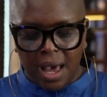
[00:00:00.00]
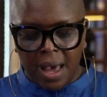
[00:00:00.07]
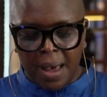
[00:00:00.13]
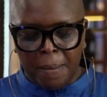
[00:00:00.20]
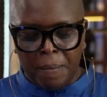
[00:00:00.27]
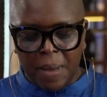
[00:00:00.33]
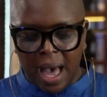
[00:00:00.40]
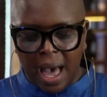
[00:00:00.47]

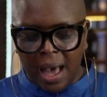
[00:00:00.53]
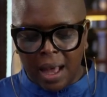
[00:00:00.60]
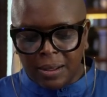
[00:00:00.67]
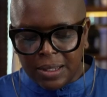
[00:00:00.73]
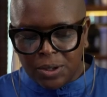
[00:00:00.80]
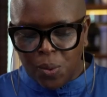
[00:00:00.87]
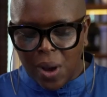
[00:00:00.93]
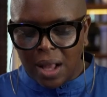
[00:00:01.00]
Um,
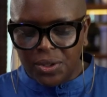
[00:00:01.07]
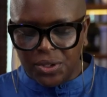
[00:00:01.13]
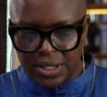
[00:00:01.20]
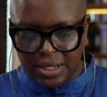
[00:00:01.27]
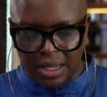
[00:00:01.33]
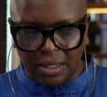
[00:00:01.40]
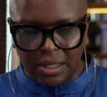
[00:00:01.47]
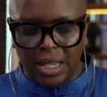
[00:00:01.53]
I'll dwell
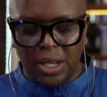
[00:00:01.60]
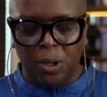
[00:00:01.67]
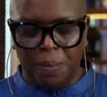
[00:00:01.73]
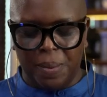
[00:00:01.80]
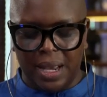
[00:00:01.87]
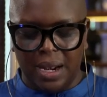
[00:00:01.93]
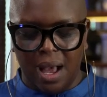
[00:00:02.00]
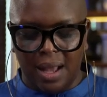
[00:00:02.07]
just a little
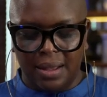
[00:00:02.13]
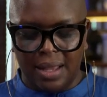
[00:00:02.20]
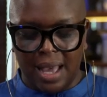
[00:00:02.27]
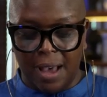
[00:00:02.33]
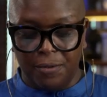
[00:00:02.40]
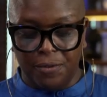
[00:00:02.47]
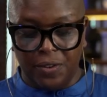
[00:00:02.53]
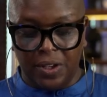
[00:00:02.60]
bit on
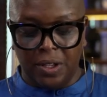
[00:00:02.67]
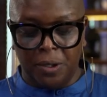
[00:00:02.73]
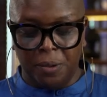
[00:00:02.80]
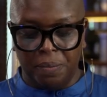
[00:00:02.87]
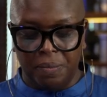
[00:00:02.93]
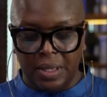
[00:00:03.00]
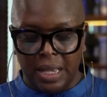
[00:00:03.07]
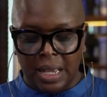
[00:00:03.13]
that
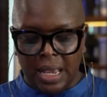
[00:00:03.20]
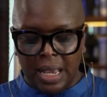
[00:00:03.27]
film